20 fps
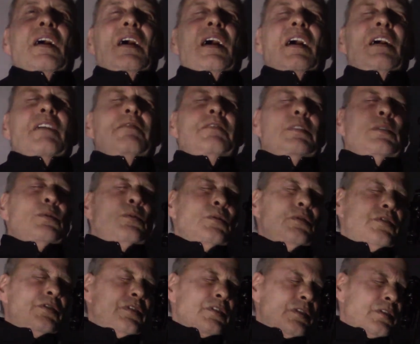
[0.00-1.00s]
I've
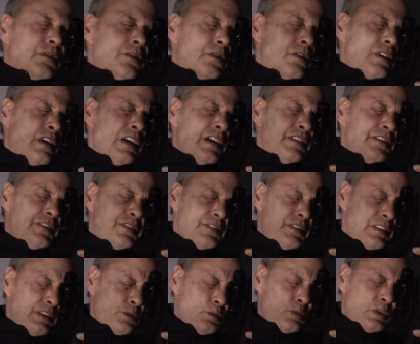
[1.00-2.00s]
used the Cross,
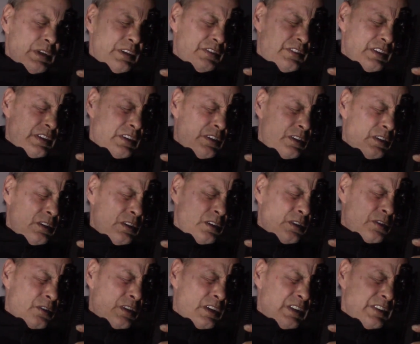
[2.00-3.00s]
what is it called?
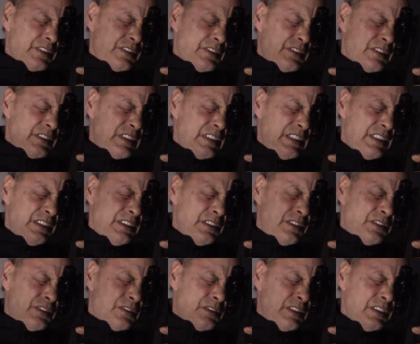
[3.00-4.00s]
Cross
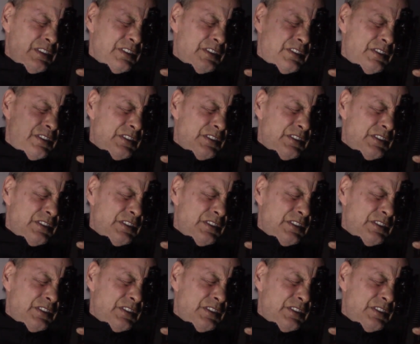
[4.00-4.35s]
Industries